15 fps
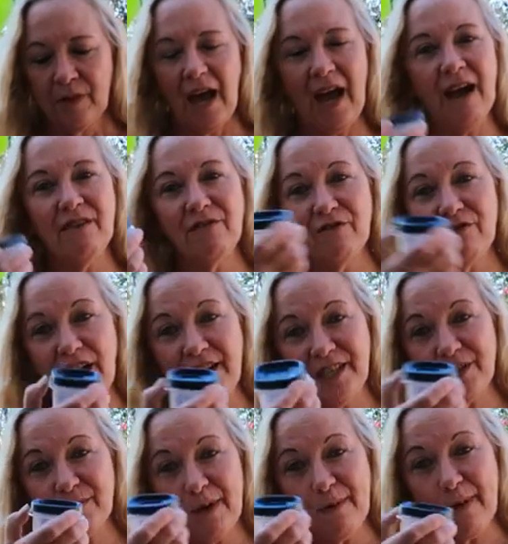I have the red
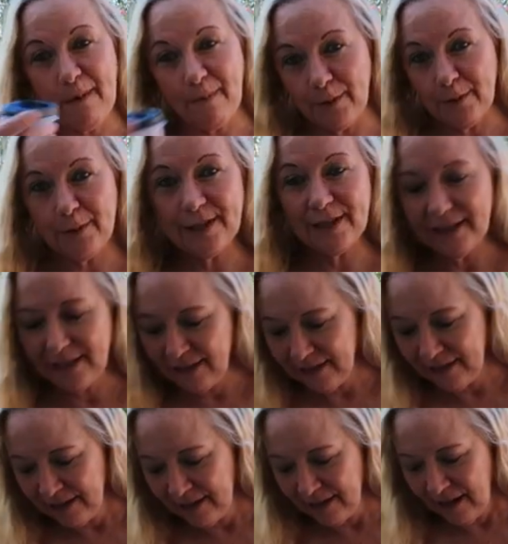sweet peppers.
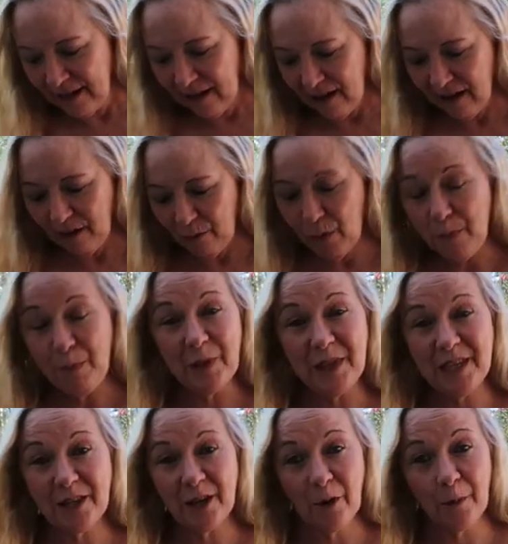Uh, we put
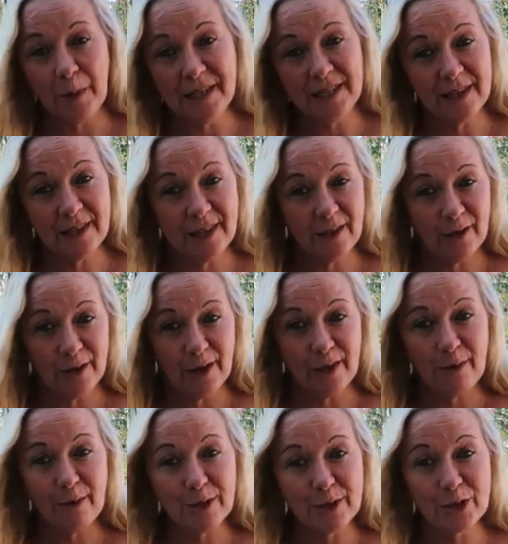these on our pizza the other night.
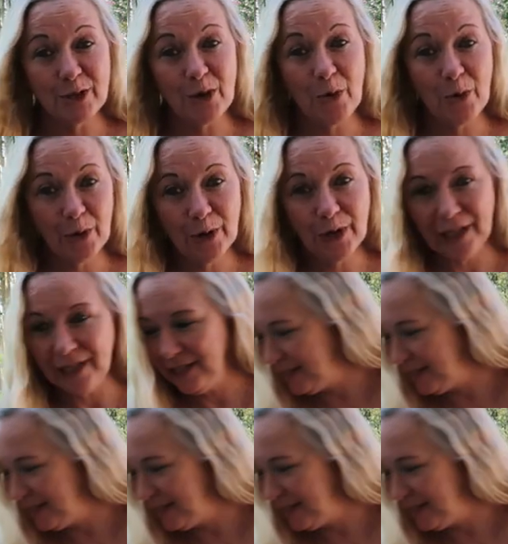They were so good.